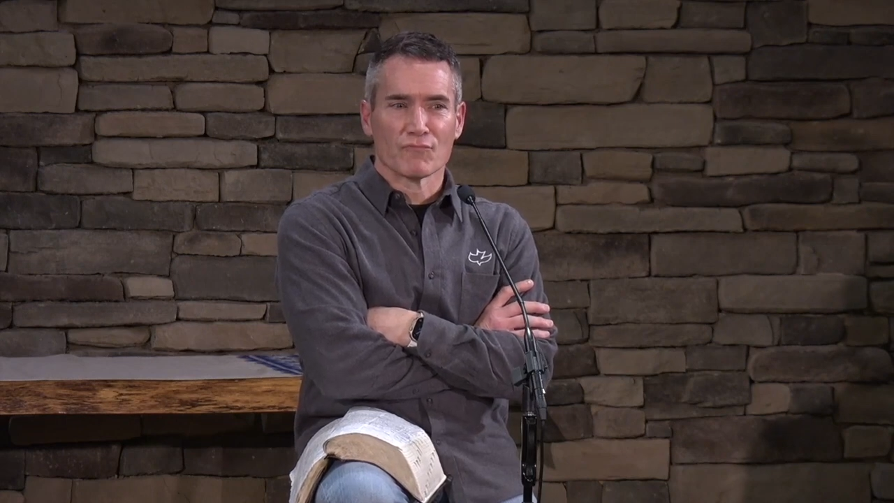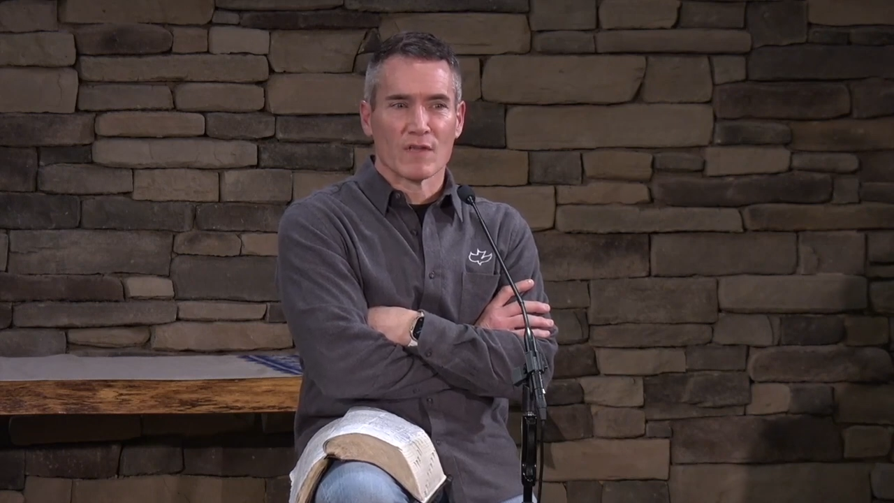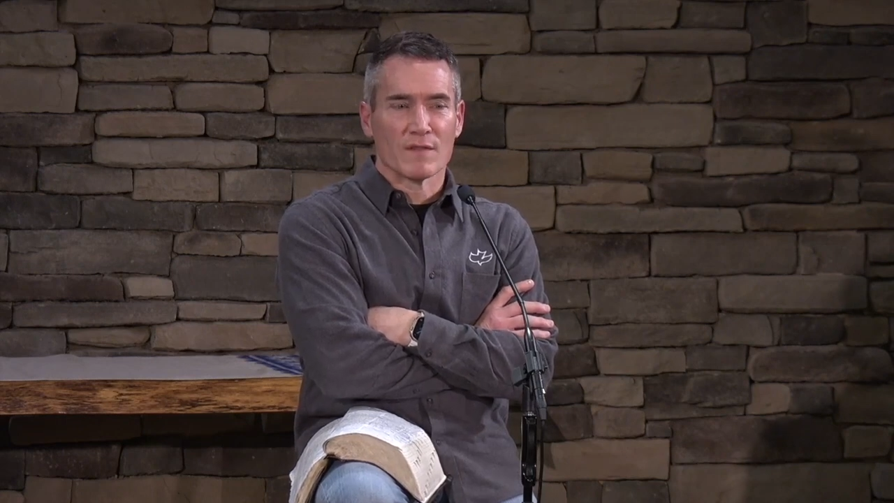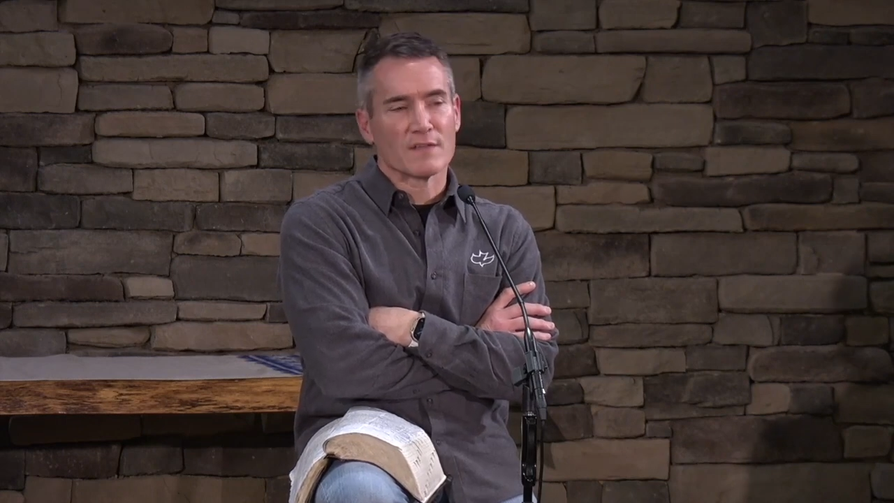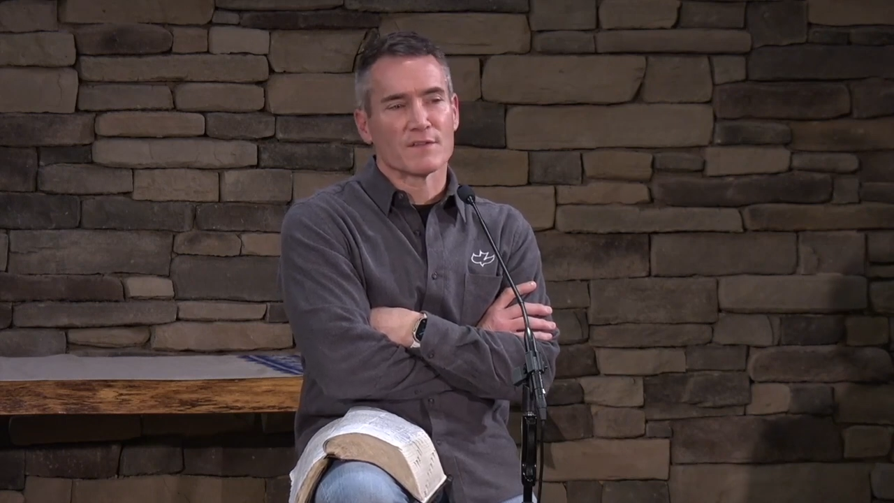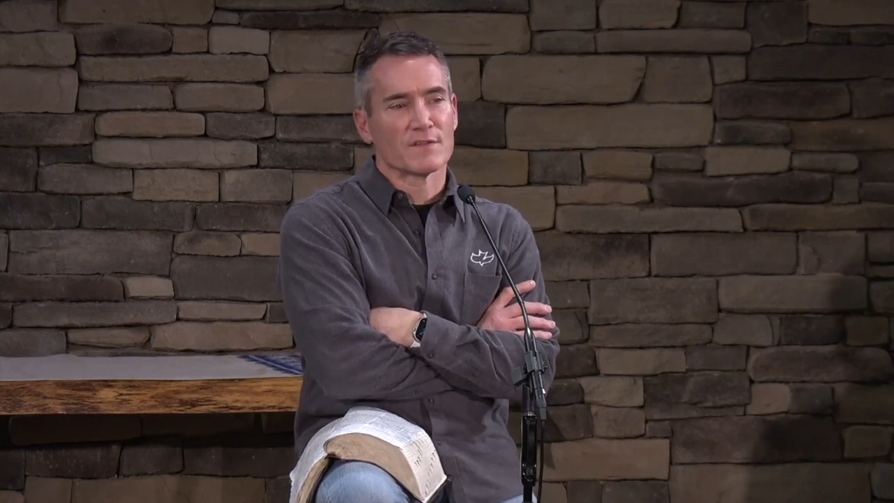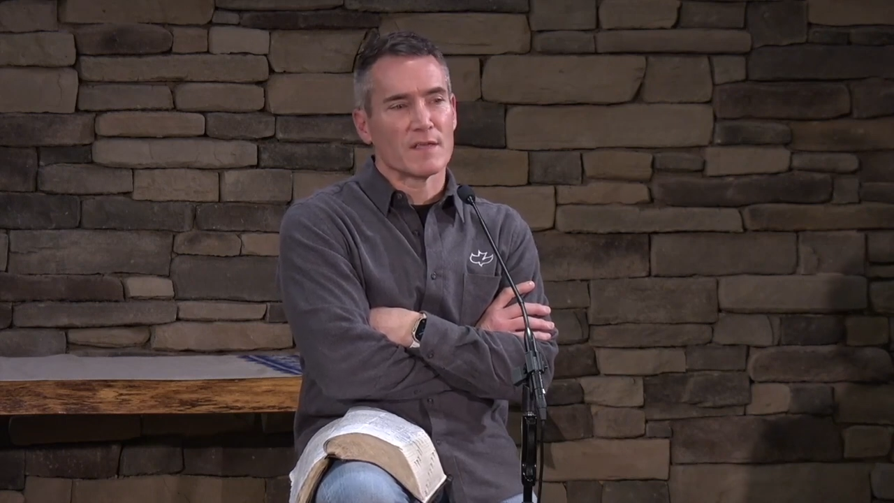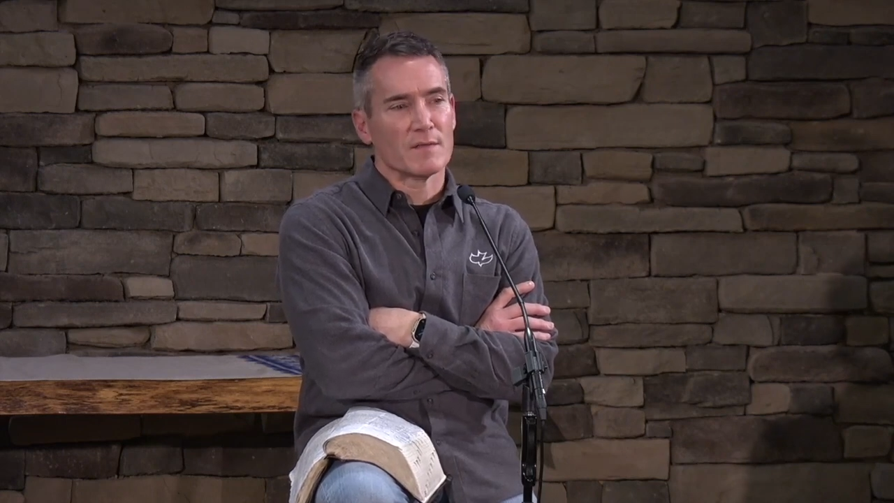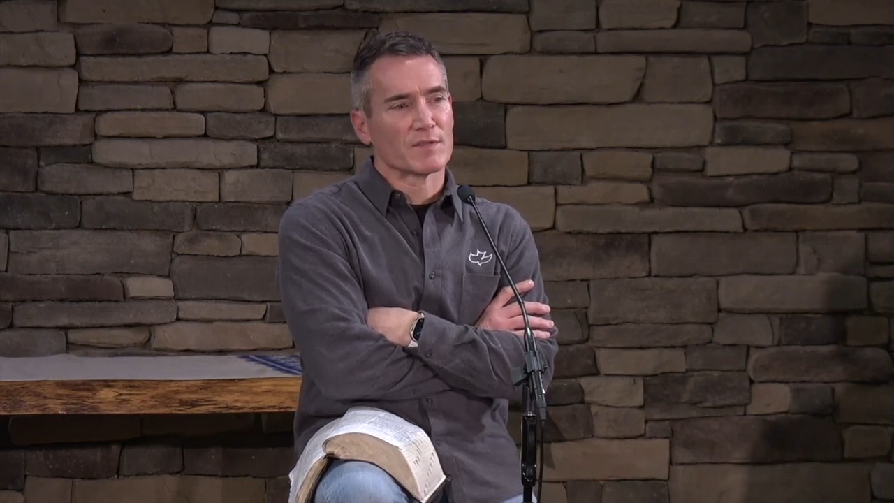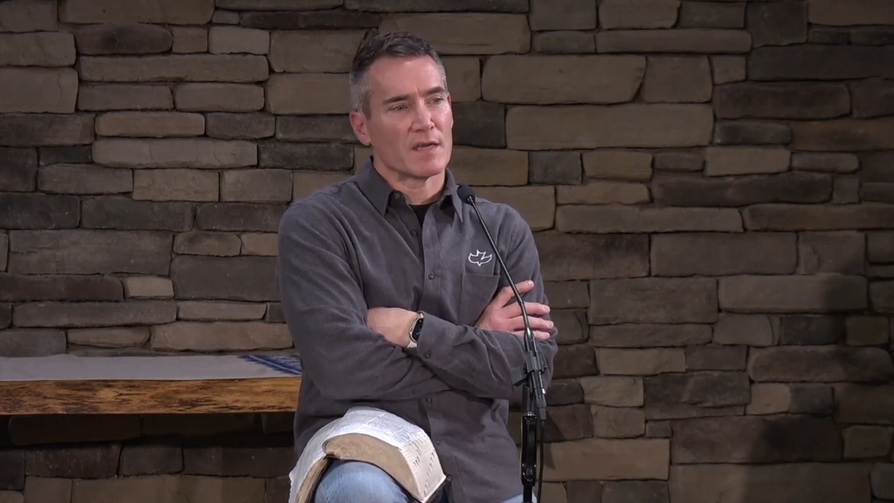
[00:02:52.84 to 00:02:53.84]
That's the
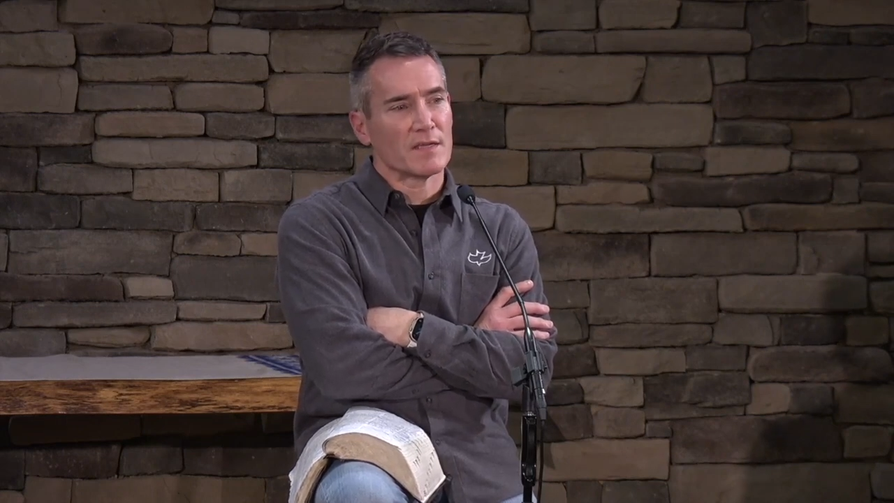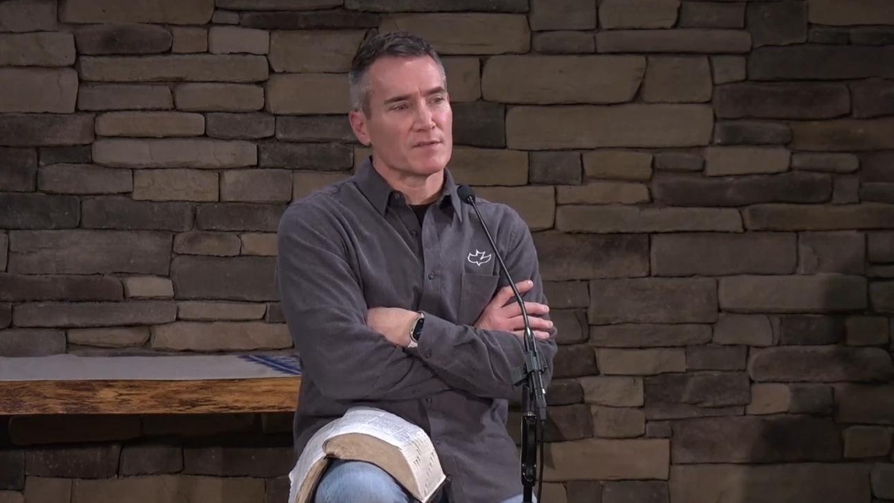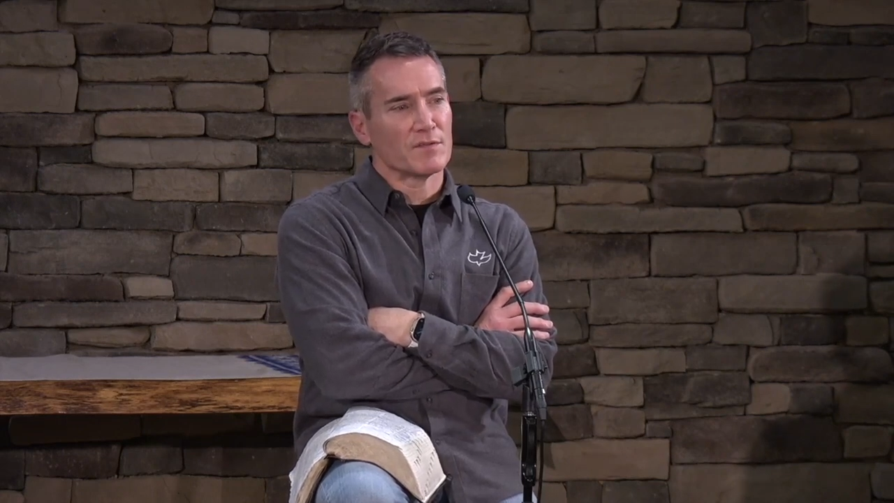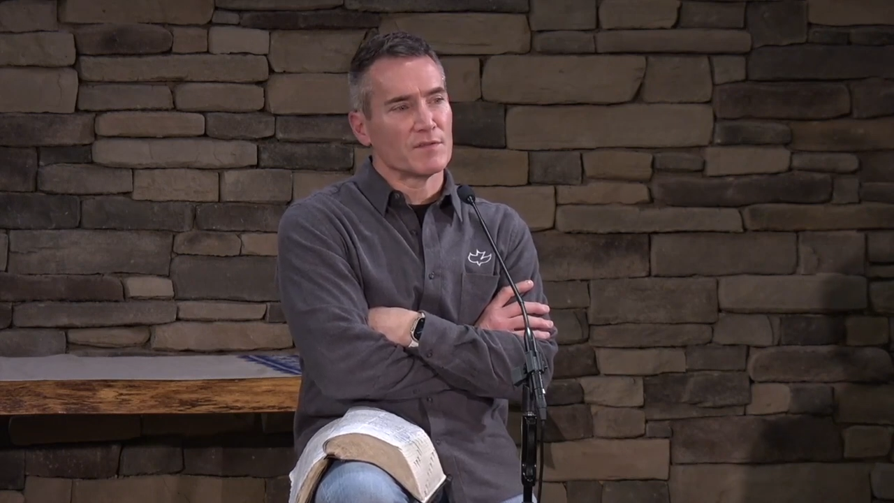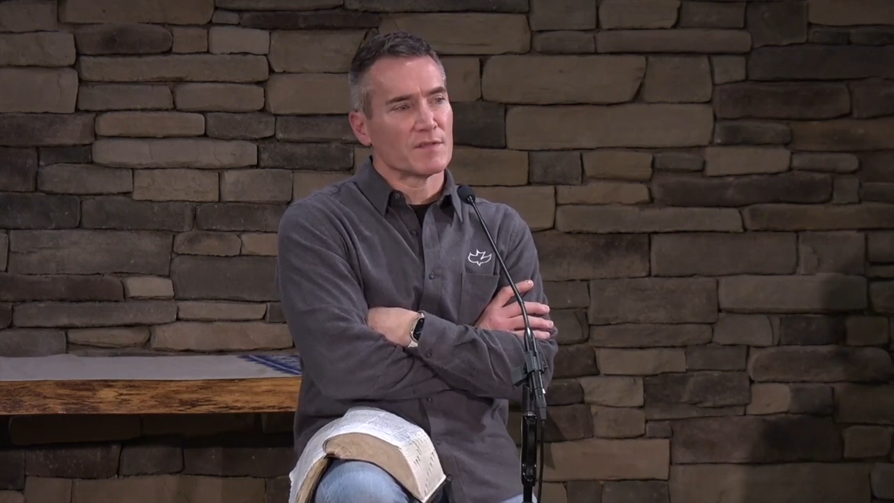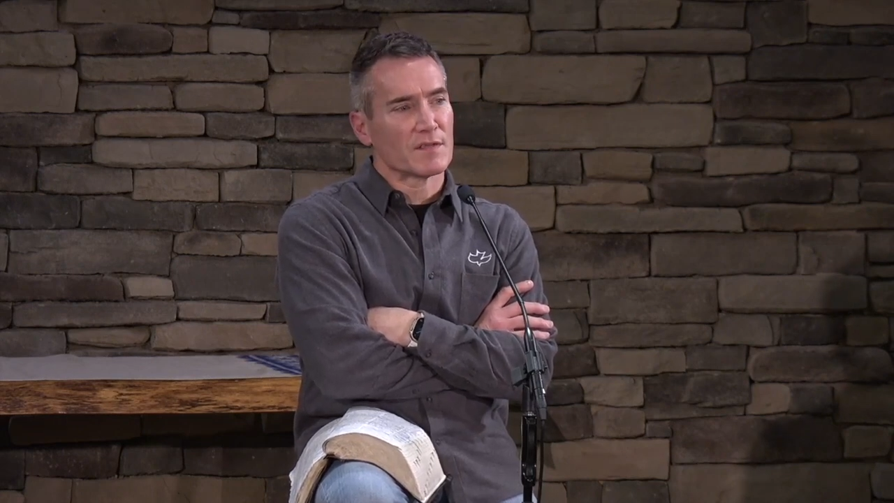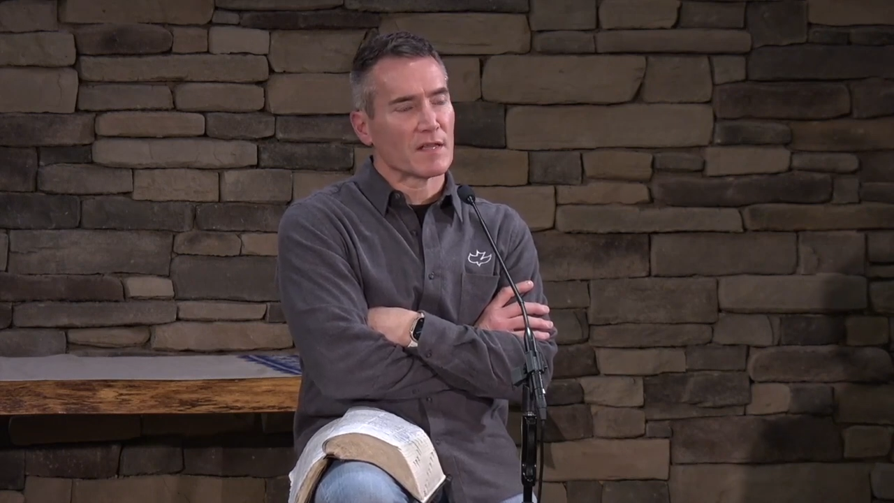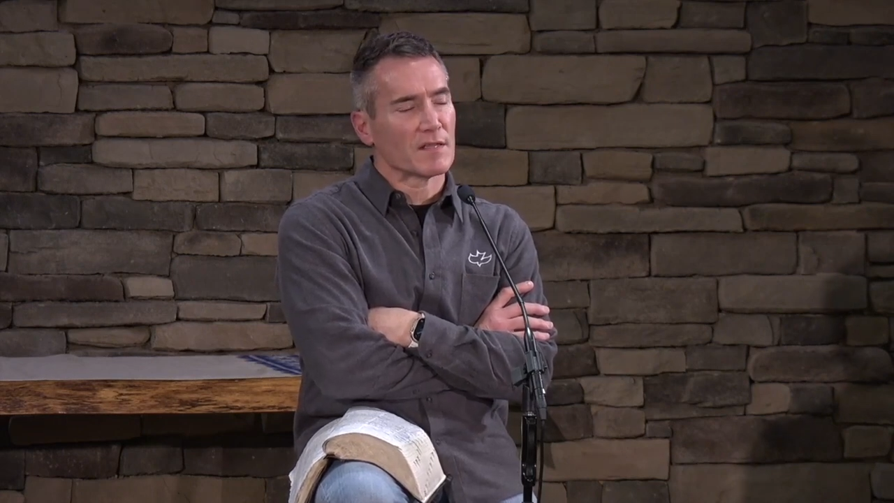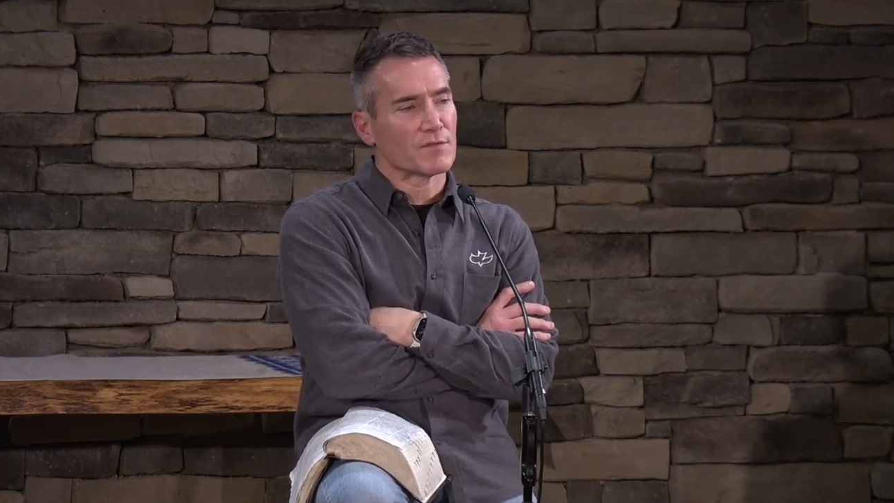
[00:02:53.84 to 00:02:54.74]
same science that used to tell